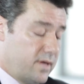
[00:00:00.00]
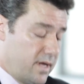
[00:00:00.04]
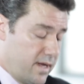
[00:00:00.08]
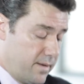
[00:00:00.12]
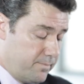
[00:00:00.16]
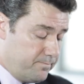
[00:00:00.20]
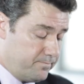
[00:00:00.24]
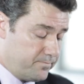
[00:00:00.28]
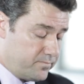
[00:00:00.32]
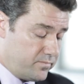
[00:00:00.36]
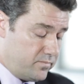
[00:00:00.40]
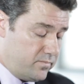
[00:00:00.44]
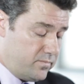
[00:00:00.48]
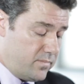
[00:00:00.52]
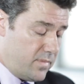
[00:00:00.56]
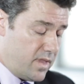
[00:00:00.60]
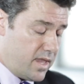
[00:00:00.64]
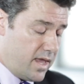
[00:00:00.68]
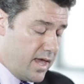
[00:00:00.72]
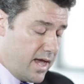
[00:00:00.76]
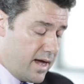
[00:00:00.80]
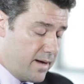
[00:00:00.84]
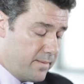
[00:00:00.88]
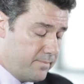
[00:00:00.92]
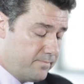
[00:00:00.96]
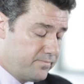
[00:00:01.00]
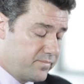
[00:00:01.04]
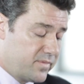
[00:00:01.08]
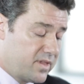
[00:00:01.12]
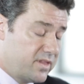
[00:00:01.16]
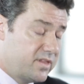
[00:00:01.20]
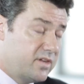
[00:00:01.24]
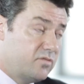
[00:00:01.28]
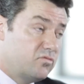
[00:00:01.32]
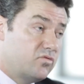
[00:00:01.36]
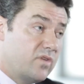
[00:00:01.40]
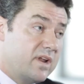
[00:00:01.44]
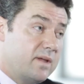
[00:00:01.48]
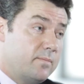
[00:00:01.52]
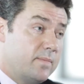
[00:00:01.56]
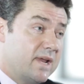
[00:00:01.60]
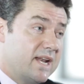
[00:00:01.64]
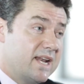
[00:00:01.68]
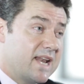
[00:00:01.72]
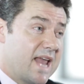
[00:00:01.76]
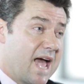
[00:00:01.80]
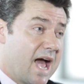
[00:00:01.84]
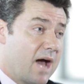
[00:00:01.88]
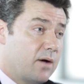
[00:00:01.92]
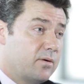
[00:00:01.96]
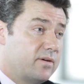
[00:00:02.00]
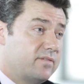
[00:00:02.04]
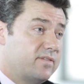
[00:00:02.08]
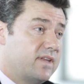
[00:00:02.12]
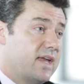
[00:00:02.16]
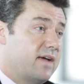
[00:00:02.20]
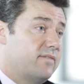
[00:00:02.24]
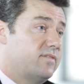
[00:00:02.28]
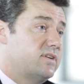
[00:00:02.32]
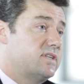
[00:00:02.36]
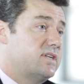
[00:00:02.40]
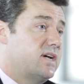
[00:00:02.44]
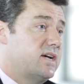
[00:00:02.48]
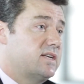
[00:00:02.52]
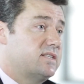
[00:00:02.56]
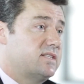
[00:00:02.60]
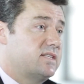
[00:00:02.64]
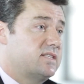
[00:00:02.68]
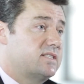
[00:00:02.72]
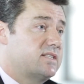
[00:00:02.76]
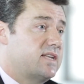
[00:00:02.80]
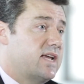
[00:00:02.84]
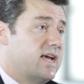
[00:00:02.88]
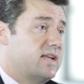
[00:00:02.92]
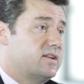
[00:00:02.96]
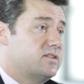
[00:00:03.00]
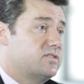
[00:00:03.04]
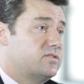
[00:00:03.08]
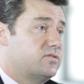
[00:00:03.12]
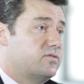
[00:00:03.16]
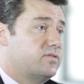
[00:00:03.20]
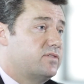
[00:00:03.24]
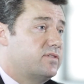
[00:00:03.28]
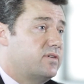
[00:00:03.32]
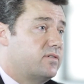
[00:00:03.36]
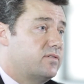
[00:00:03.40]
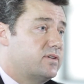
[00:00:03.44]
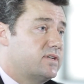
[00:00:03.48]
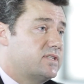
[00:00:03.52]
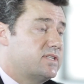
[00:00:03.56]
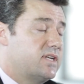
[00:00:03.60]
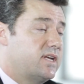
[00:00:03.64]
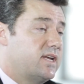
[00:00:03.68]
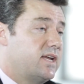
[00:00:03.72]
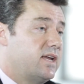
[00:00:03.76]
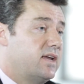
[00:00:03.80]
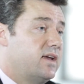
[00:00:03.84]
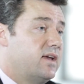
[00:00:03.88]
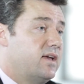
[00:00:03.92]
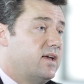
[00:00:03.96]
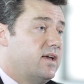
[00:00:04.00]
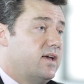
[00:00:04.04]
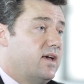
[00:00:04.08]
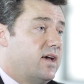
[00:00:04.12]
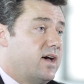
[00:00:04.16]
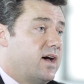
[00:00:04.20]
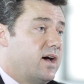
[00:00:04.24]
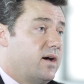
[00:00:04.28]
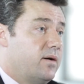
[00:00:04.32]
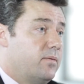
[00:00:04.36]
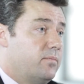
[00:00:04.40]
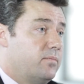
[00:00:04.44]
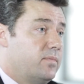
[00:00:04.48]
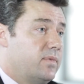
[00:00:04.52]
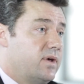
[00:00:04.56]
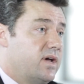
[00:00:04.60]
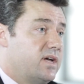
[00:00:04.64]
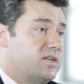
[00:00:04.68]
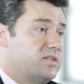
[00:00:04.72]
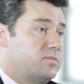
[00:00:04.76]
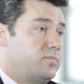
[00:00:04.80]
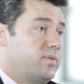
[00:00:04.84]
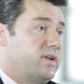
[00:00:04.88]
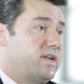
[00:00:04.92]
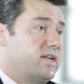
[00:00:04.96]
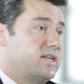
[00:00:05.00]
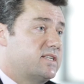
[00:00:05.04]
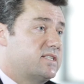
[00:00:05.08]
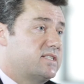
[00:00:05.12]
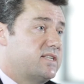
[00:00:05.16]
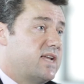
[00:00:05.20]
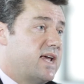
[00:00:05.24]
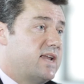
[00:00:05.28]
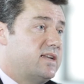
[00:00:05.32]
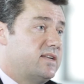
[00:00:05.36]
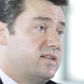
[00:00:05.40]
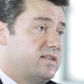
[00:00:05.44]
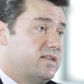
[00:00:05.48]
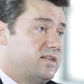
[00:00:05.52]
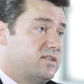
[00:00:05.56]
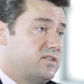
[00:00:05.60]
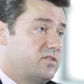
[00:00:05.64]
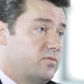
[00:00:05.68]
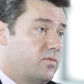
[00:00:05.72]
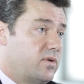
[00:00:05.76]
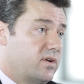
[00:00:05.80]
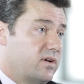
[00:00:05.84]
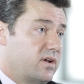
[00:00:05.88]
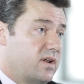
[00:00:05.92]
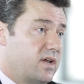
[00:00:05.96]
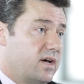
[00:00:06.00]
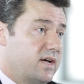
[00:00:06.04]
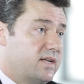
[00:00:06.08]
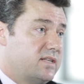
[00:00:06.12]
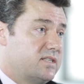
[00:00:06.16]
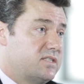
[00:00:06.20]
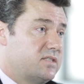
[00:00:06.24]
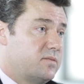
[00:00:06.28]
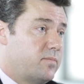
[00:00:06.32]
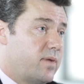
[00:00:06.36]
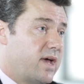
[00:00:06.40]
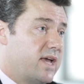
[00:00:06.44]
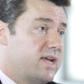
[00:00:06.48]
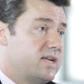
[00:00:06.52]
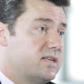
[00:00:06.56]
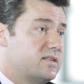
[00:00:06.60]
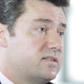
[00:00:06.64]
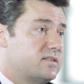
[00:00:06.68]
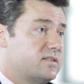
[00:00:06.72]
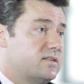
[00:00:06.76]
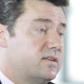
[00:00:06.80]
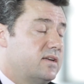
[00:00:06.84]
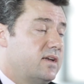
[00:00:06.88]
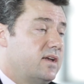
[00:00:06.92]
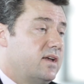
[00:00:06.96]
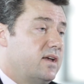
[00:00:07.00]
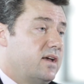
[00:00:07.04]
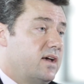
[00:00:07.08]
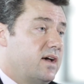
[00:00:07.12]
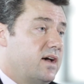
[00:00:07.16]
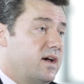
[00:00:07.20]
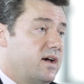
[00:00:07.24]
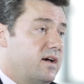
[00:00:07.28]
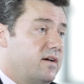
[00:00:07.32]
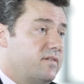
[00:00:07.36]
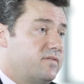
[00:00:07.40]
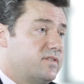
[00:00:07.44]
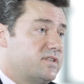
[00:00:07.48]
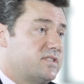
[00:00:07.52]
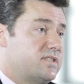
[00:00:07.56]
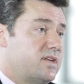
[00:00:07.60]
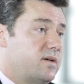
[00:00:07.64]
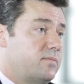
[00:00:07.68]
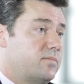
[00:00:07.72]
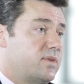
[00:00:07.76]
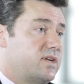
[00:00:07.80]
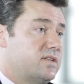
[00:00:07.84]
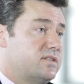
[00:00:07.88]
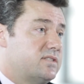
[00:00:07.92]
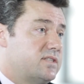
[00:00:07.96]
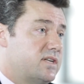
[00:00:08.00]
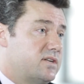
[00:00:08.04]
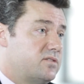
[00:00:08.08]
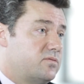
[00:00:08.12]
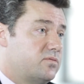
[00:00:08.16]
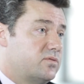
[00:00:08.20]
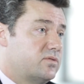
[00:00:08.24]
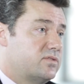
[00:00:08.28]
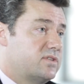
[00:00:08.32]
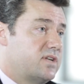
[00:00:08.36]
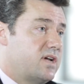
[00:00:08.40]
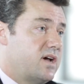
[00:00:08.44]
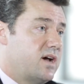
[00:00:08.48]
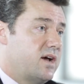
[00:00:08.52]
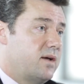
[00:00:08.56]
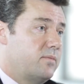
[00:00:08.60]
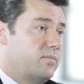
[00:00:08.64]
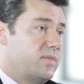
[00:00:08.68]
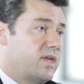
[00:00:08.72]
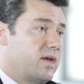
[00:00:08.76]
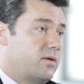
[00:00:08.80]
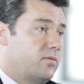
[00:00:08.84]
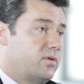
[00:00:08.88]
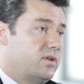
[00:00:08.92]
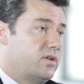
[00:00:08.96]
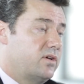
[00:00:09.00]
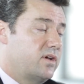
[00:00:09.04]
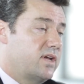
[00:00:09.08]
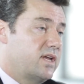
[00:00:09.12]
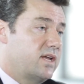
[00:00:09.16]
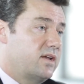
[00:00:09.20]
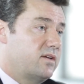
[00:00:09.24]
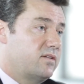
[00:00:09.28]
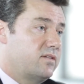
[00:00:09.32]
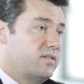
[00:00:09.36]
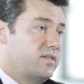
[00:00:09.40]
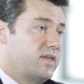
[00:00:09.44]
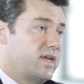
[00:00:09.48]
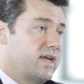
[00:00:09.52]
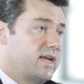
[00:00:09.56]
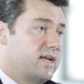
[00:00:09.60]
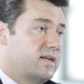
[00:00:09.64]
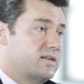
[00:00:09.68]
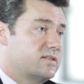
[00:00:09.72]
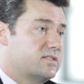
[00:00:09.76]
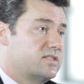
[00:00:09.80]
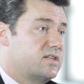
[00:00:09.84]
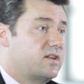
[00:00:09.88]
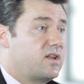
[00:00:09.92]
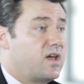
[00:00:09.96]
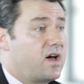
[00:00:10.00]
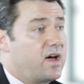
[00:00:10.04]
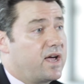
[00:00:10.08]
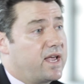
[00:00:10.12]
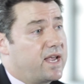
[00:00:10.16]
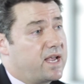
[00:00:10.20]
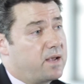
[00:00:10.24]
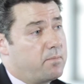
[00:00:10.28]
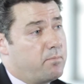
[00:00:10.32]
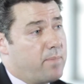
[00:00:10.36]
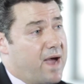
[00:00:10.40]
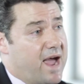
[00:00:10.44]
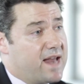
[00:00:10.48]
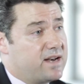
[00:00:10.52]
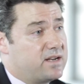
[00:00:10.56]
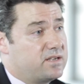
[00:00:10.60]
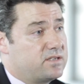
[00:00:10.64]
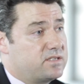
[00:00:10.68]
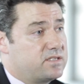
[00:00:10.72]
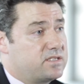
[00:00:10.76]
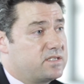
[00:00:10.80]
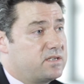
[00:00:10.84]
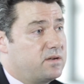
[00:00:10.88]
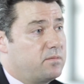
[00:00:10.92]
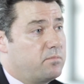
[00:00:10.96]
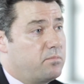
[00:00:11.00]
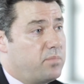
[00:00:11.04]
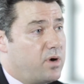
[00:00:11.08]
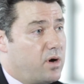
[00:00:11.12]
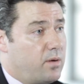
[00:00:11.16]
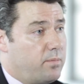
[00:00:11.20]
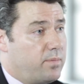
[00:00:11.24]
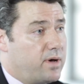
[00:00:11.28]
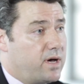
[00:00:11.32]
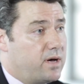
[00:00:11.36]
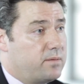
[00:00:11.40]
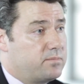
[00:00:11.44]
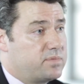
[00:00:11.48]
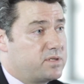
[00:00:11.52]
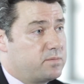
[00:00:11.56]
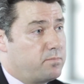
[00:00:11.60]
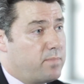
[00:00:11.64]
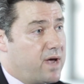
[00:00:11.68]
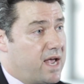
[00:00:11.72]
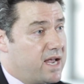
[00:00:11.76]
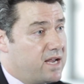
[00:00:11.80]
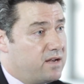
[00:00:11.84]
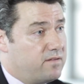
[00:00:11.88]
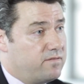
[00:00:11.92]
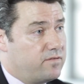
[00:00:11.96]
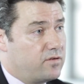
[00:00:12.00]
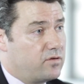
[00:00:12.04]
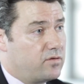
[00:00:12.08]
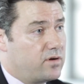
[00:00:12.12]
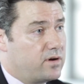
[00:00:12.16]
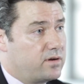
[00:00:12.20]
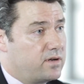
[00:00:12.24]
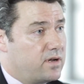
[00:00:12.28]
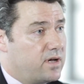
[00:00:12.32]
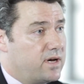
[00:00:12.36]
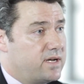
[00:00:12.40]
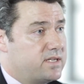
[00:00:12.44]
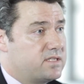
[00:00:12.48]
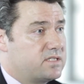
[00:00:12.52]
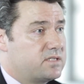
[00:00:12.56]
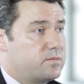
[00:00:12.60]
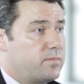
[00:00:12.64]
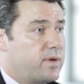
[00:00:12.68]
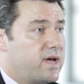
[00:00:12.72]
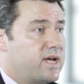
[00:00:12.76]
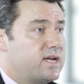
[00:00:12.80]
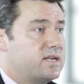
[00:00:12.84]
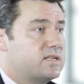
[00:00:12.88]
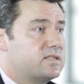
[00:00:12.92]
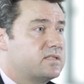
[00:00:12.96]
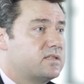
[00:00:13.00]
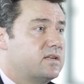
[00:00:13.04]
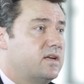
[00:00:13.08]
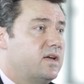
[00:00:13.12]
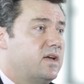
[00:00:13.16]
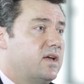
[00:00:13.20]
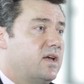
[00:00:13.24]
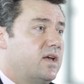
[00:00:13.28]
Uh, um, the remit now of the Advertising Standards Authority um, has been extended into online space. Uh, for some considerable time, they were looking at things like banners and pop ups paid for online space.